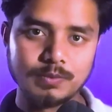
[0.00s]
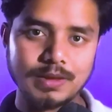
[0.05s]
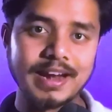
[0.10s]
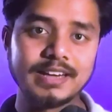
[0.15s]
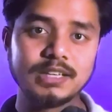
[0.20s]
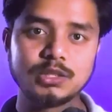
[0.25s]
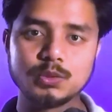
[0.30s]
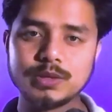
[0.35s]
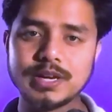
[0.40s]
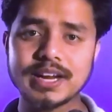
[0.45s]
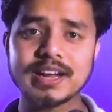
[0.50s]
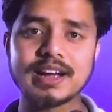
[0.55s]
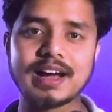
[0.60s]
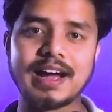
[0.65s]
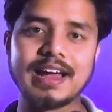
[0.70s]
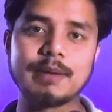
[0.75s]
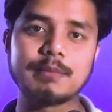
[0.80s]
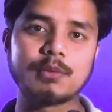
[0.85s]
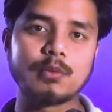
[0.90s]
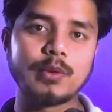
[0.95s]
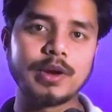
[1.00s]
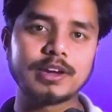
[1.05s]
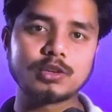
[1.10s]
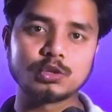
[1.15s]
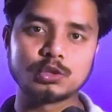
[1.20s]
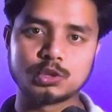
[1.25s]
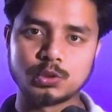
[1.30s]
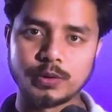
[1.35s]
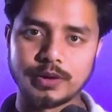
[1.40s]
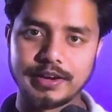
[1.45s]
And today I am going to
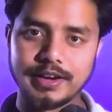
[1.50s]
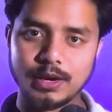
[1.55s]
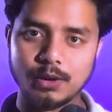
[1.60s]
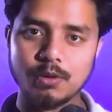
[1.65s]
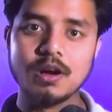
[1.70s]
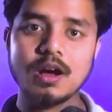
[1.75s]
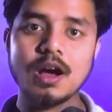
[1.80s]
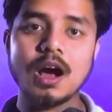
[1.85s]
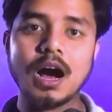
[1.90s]
show you